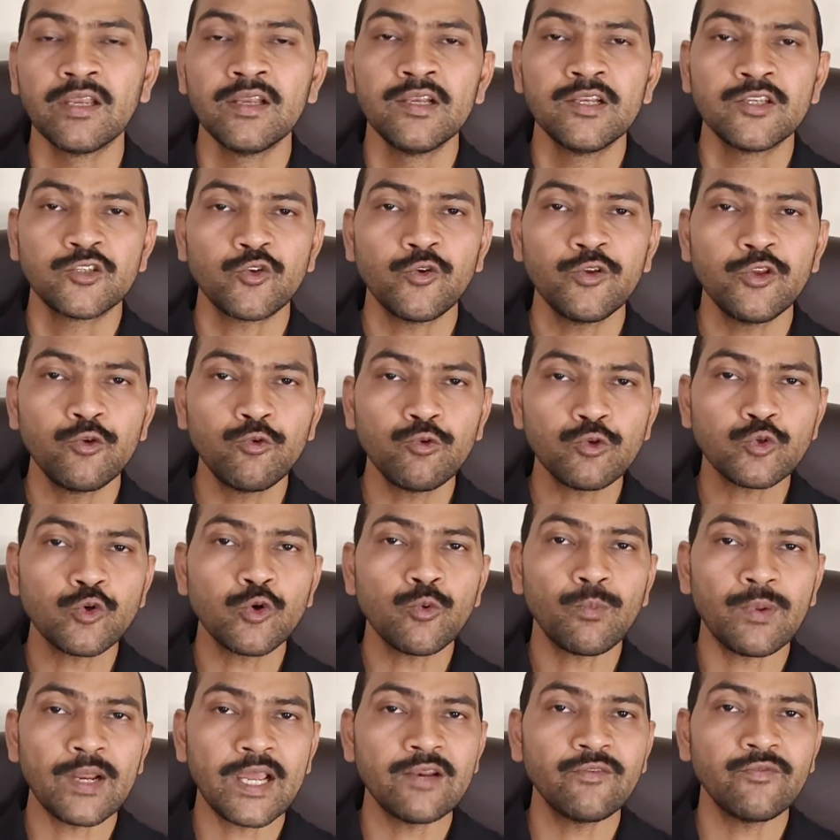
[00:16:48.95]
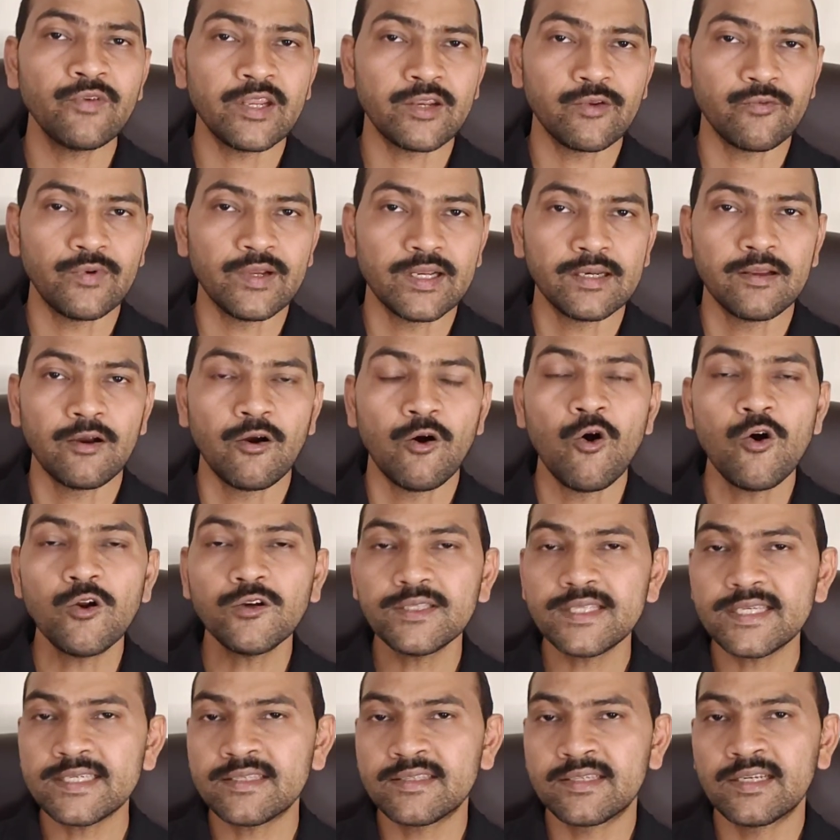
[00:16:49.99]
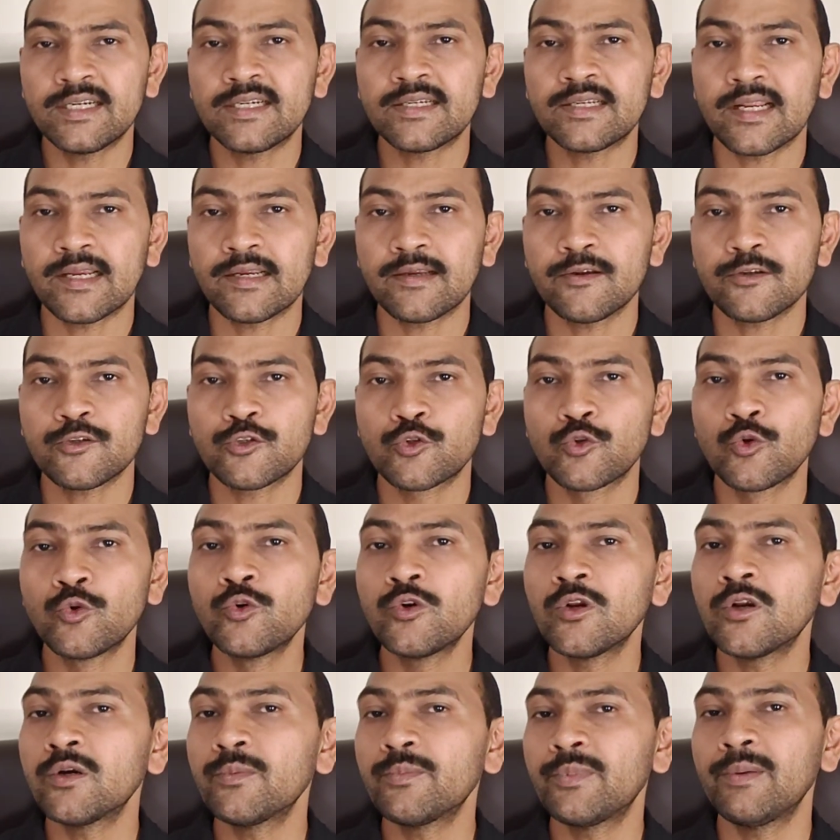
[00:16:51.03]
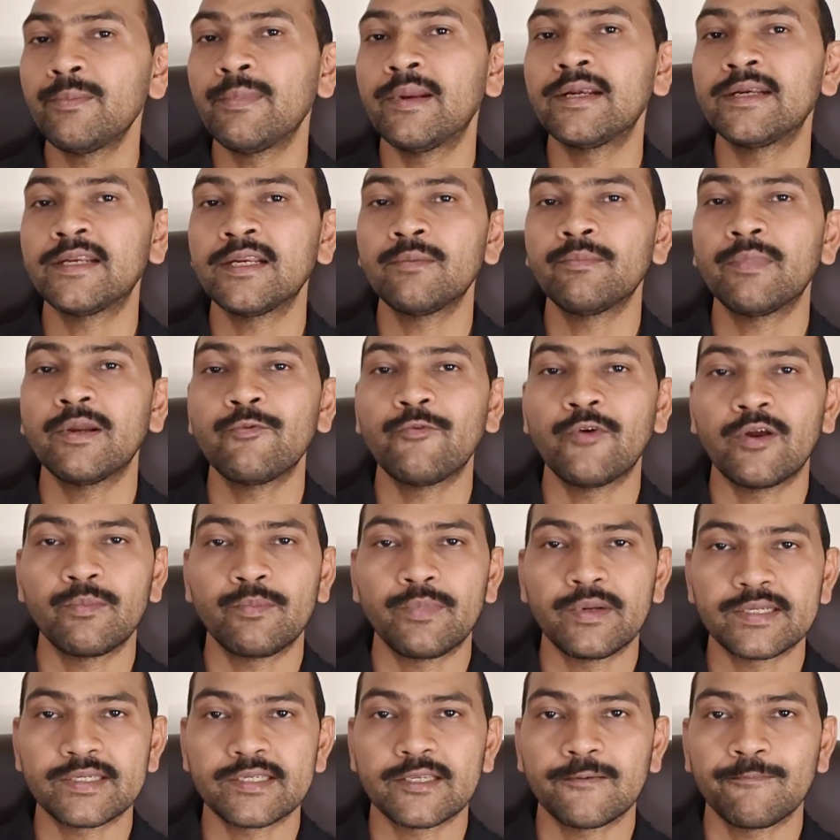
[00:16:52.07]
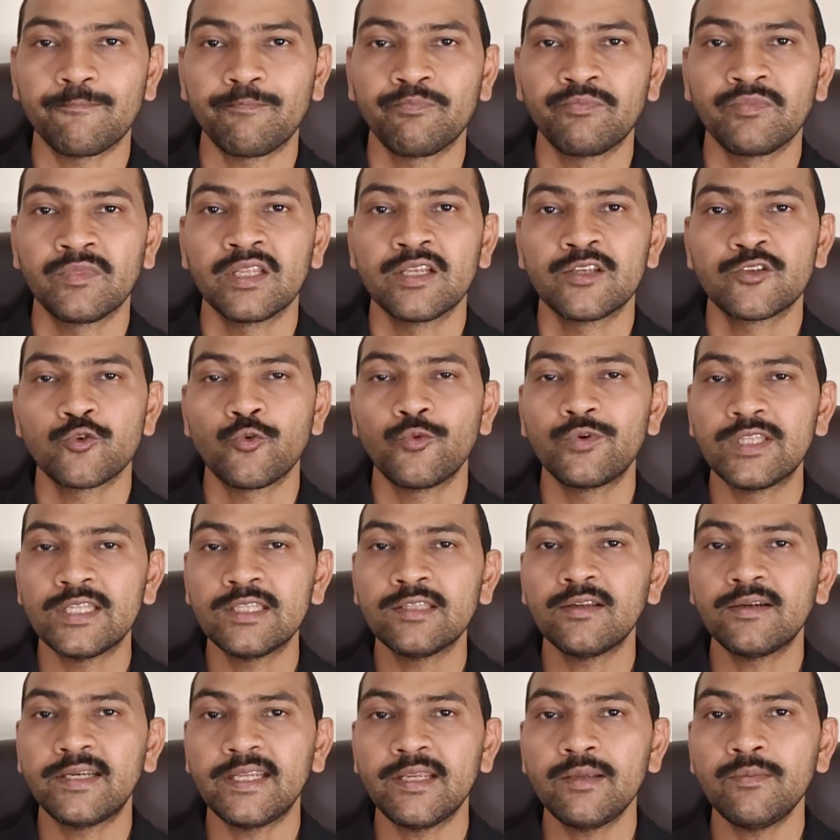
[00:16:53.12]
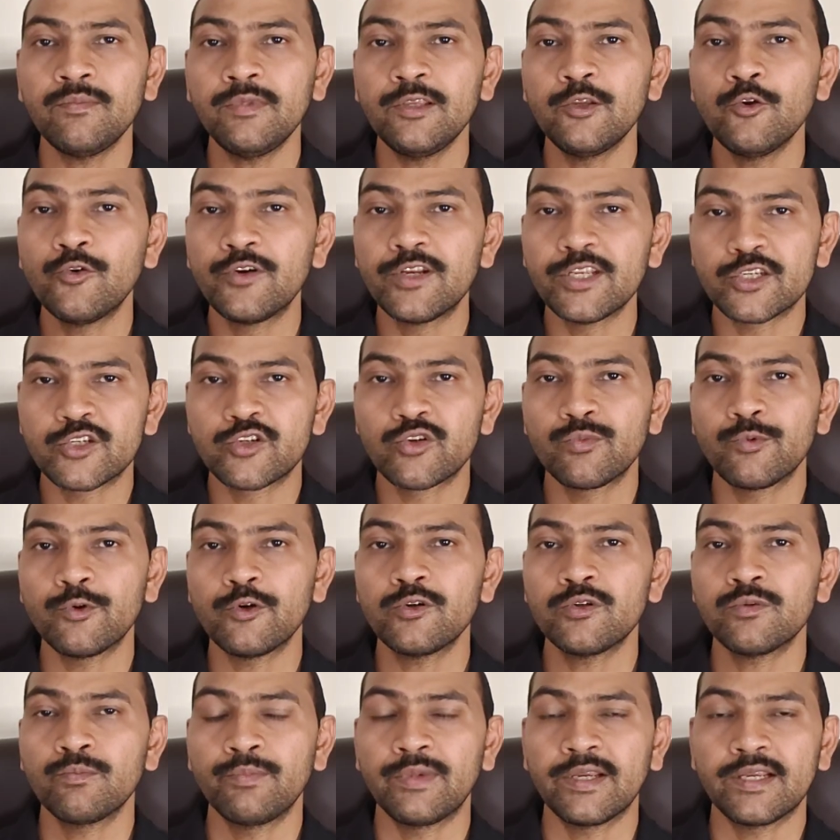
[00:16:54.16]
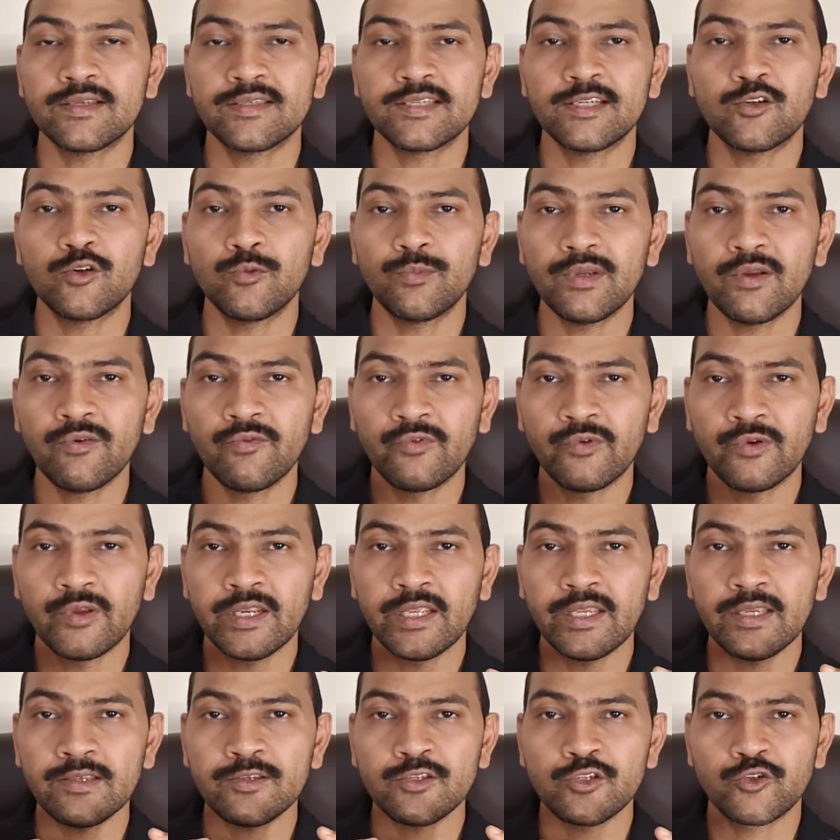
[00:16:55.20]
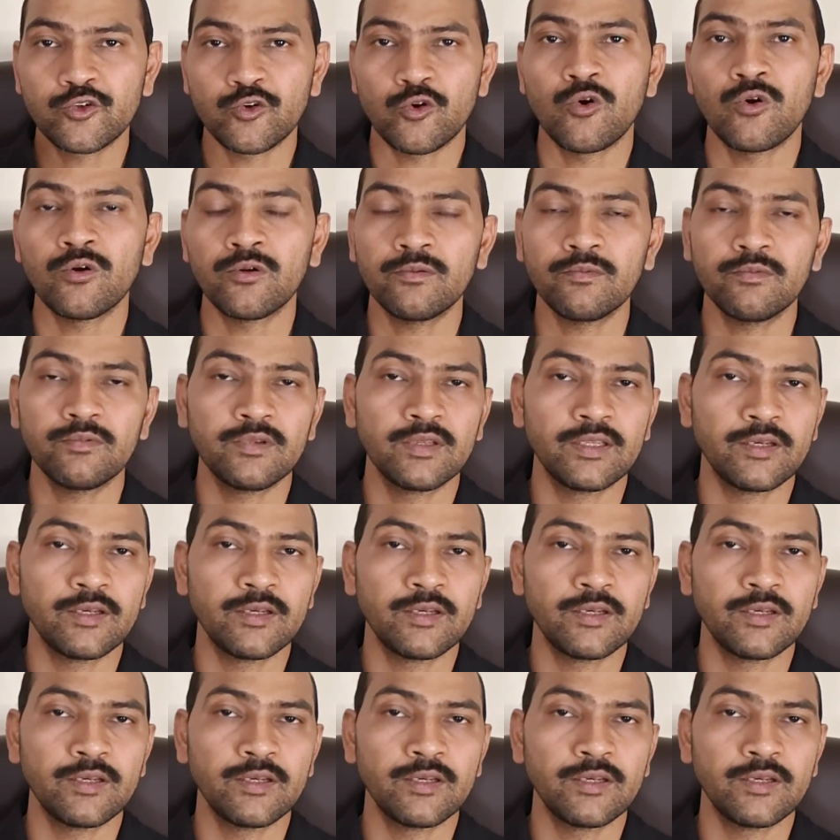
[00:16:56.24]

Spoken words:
So you should plan very well. All these three trackers should not be maintained by one person. So within the team, you distribute, because it will be a very strong,